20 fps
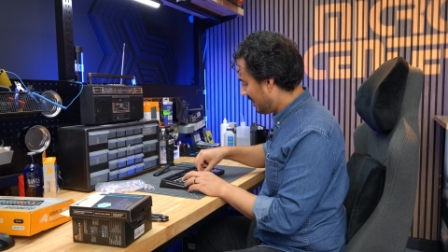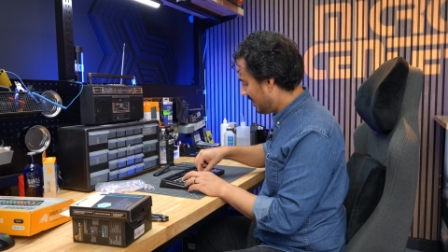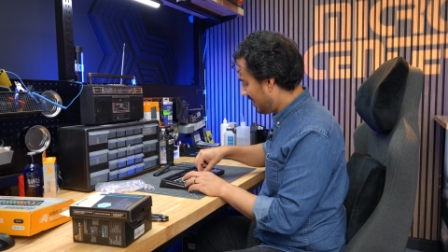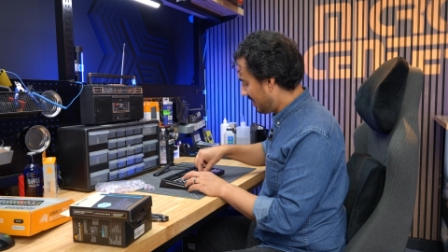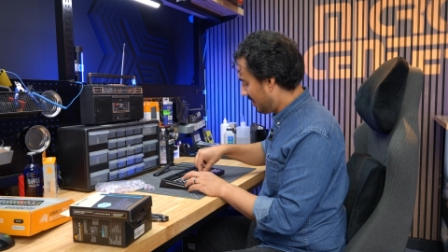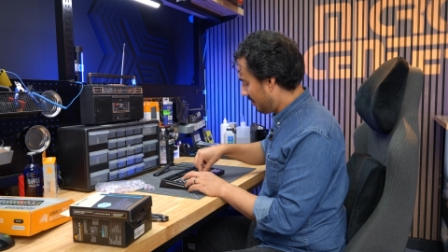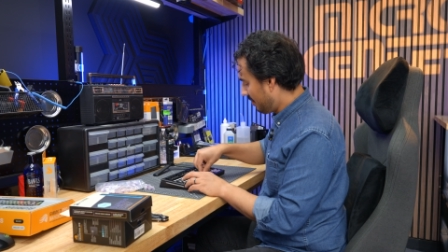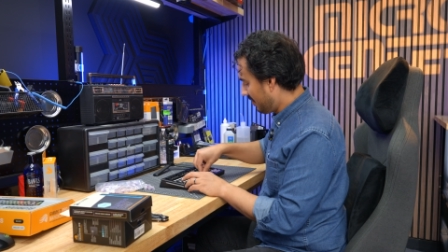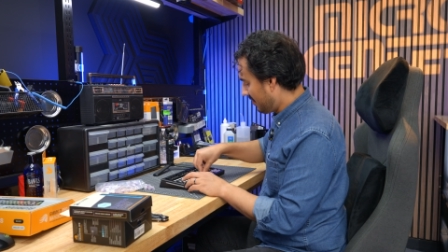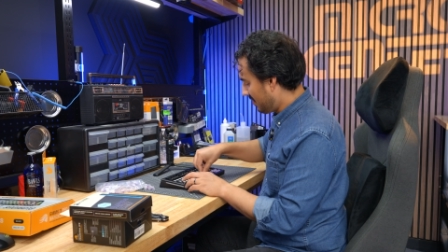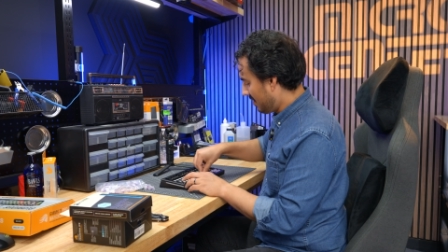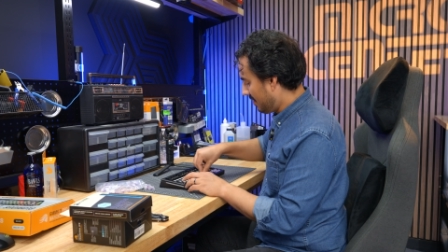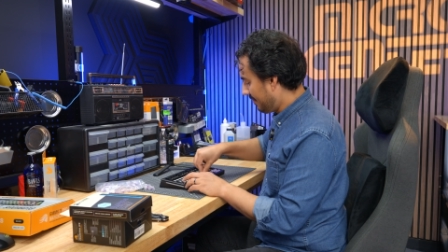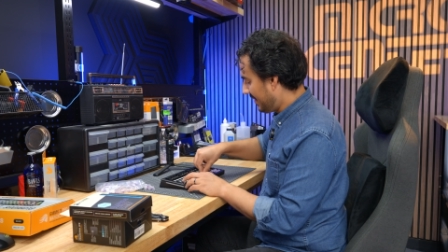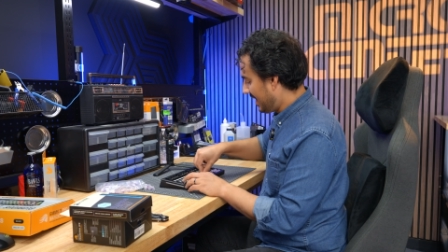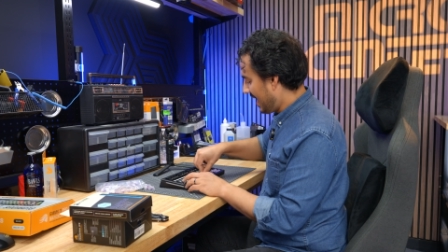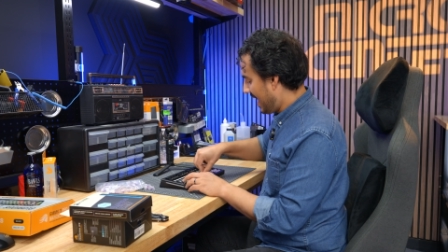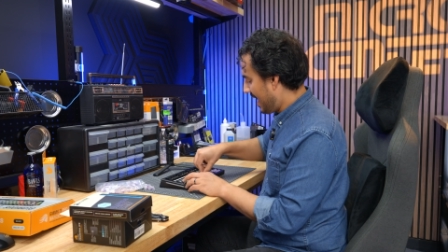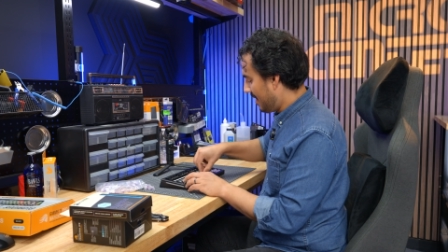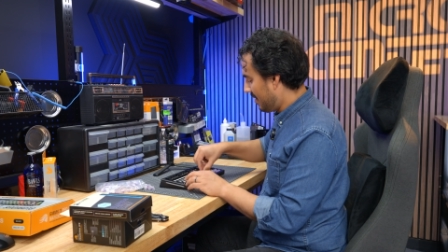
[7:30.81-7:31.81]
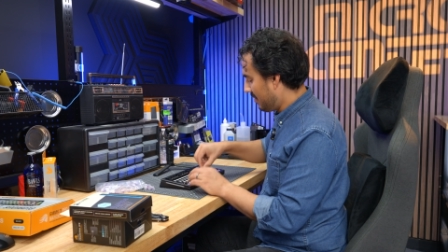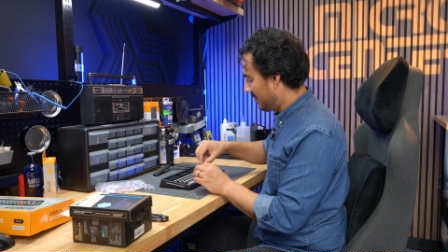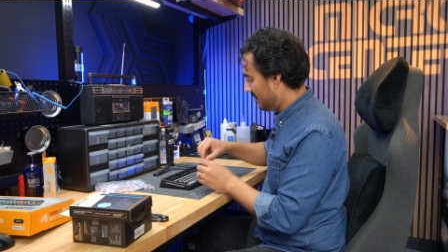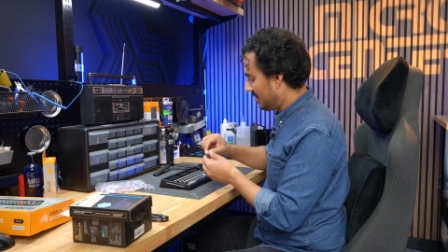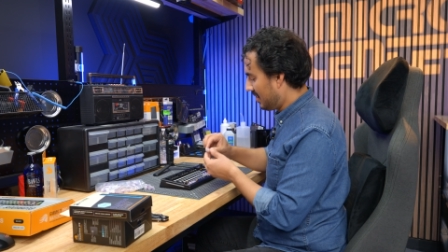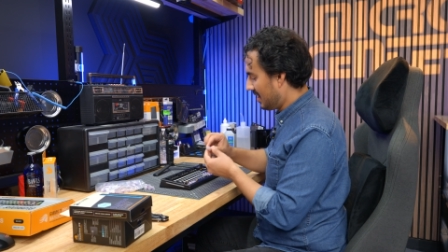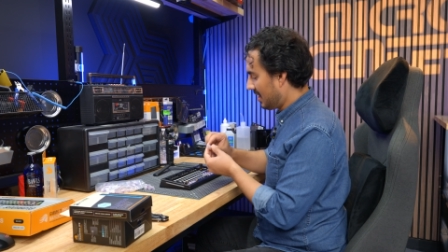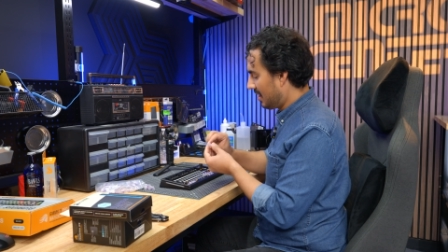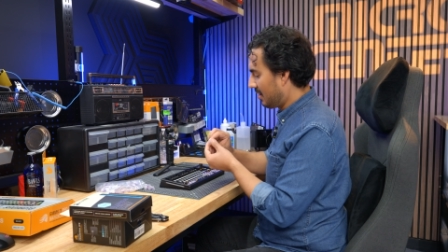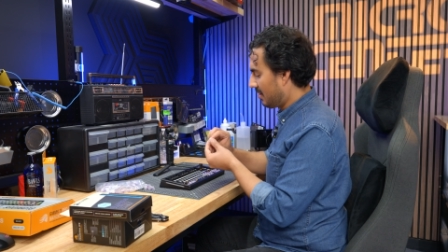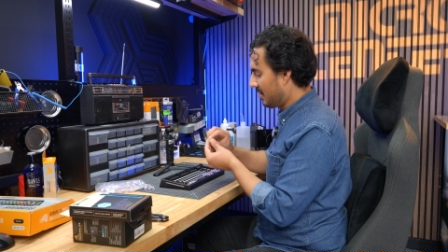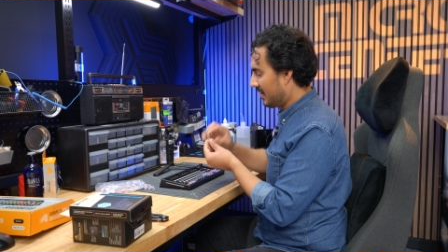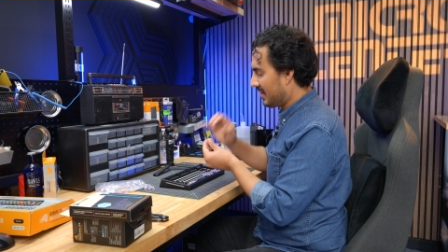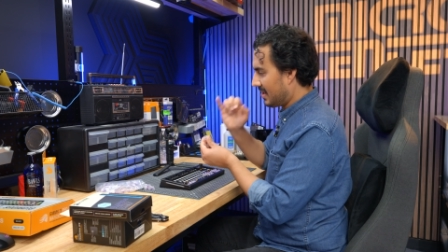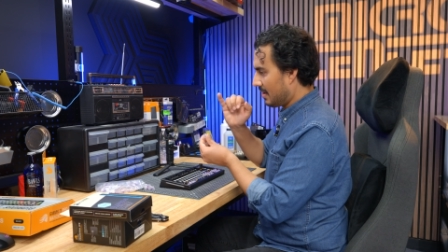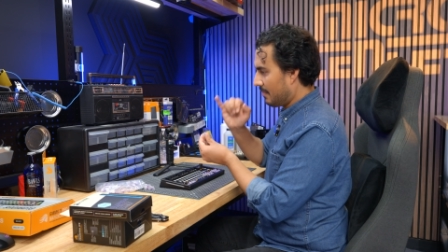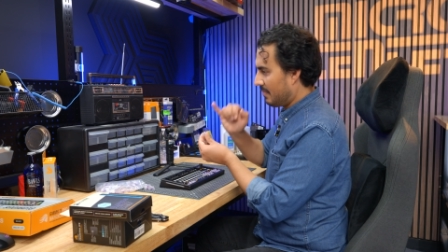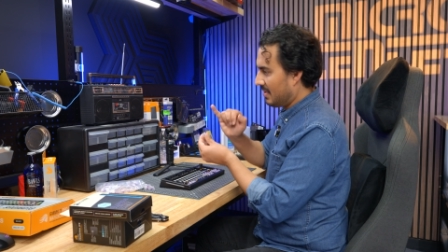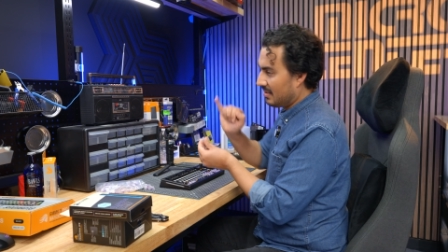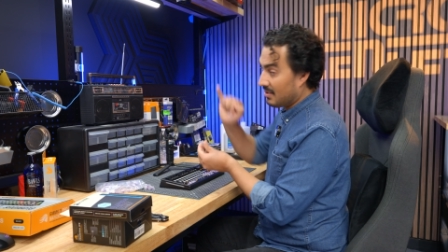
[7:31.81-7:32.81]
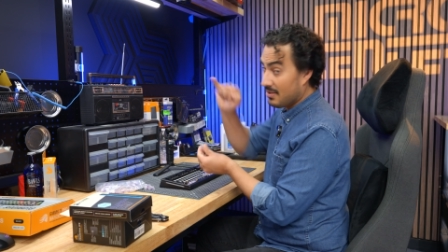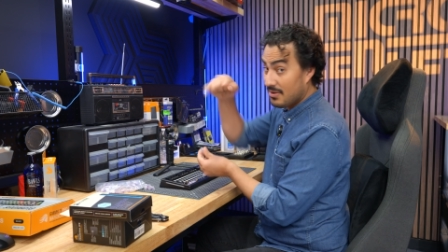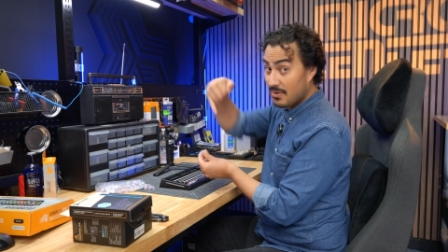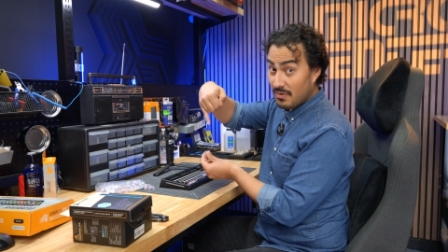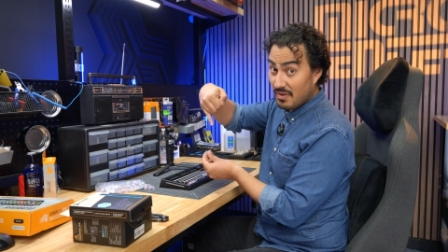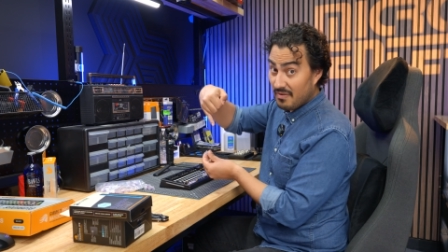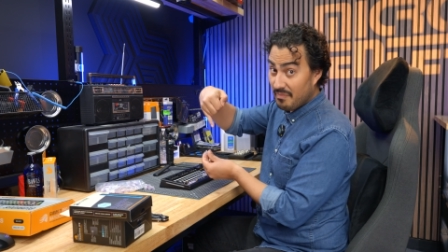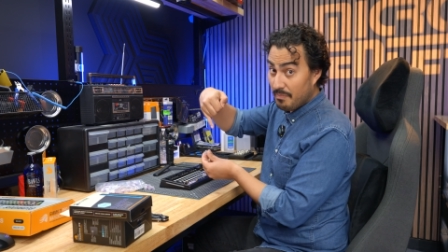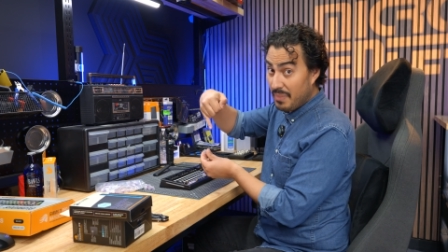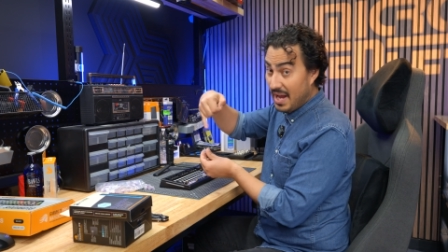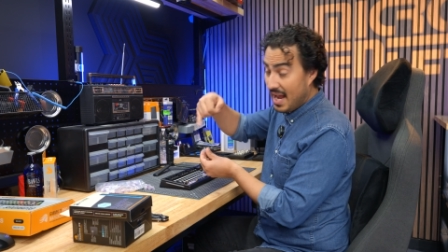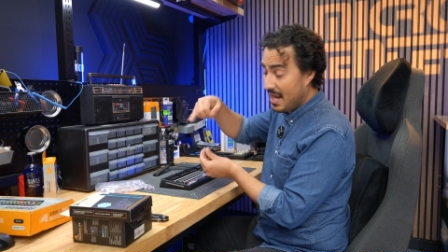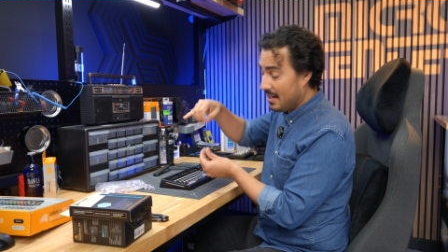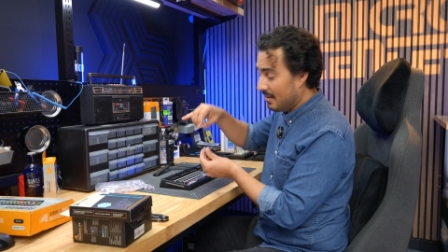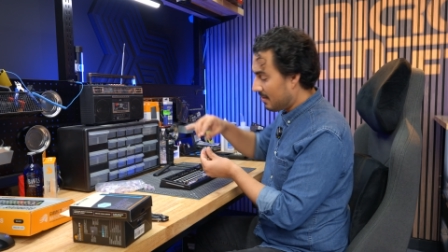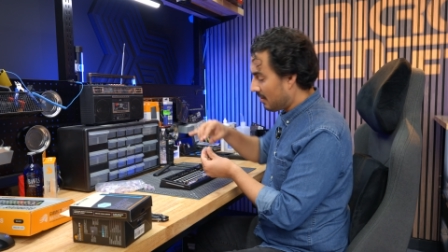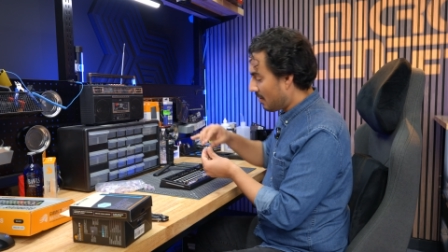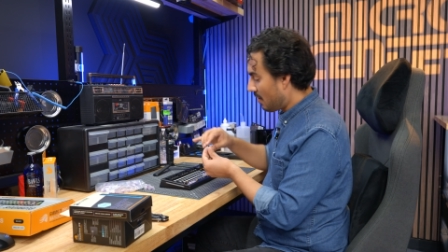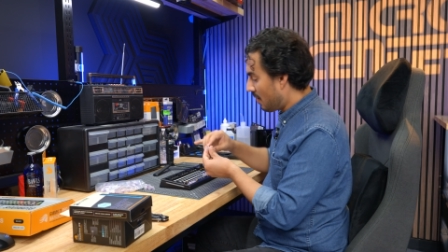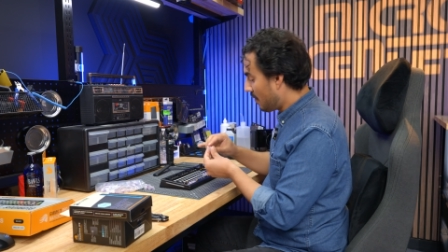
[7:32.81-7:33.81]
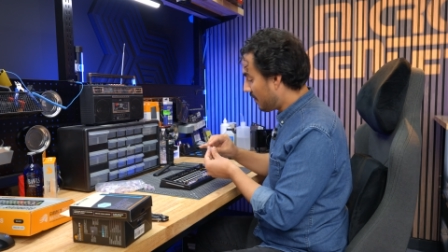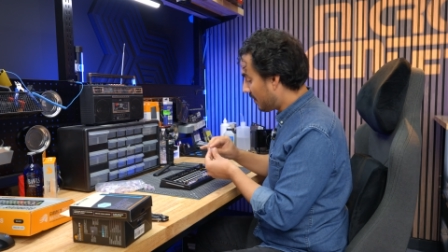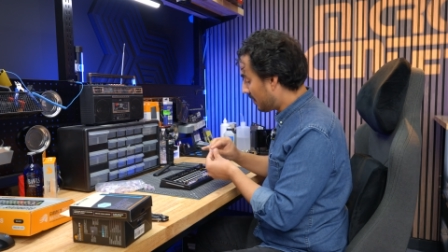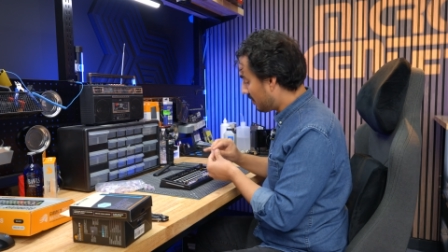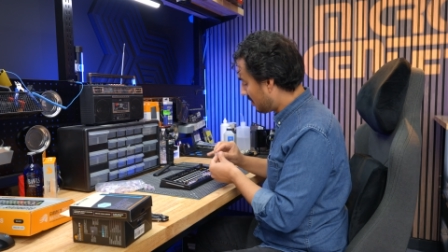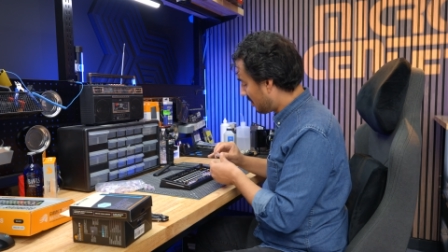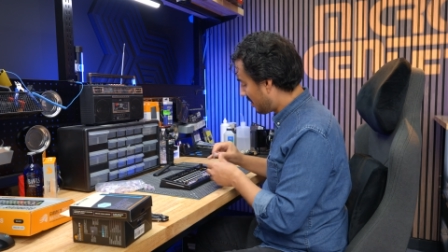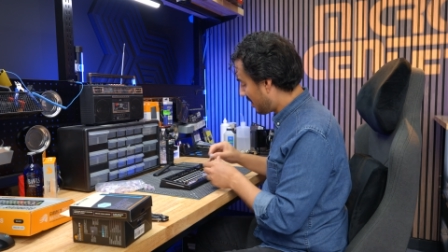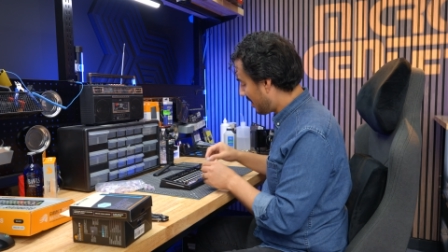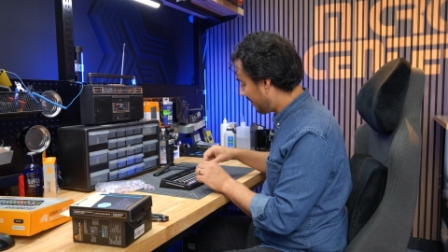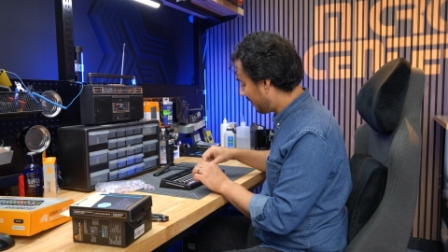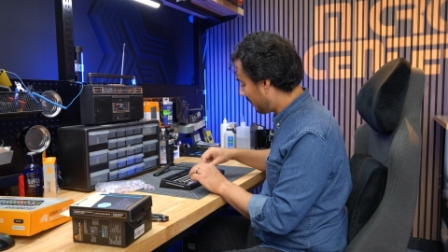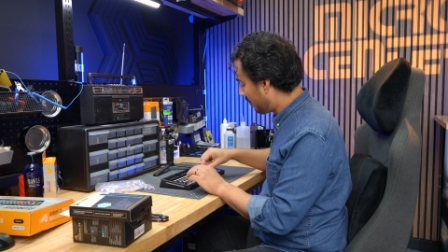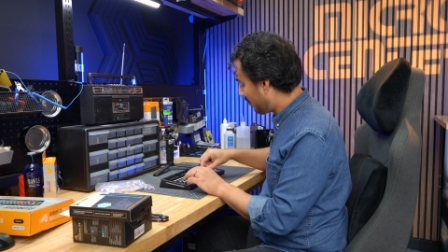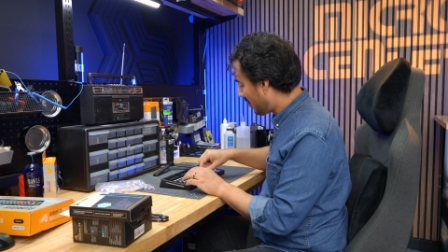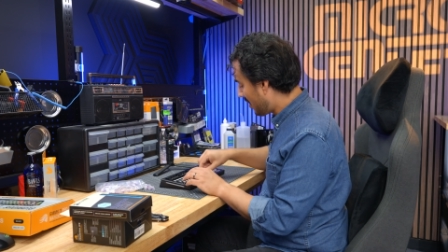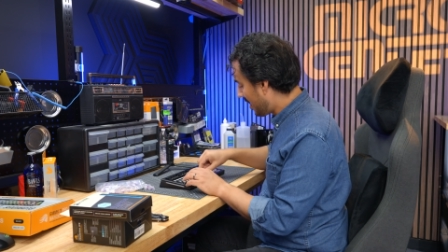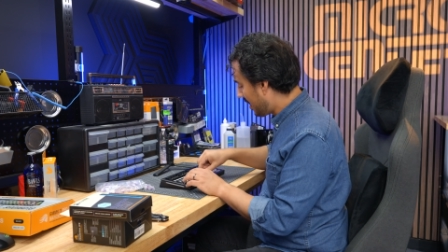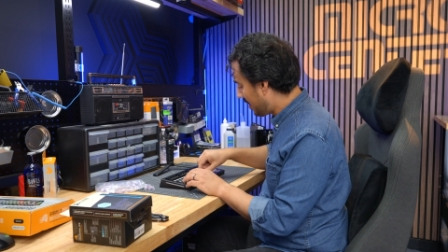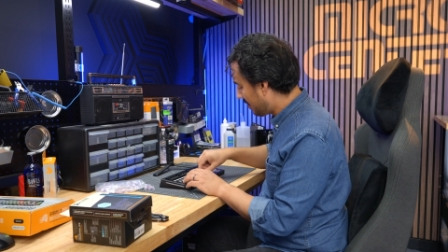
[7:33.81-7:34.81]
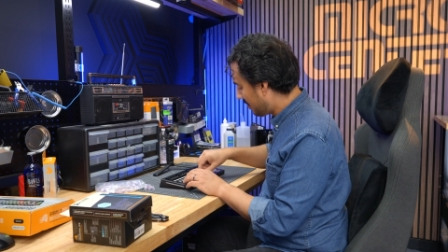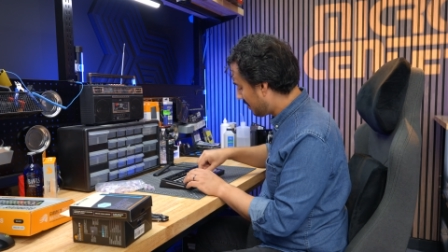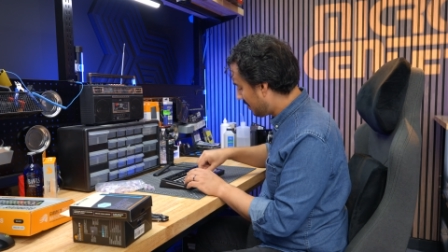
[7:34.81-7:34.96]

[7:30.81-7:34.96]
as you push them down, it can cause the pin to sort of bend over or even break.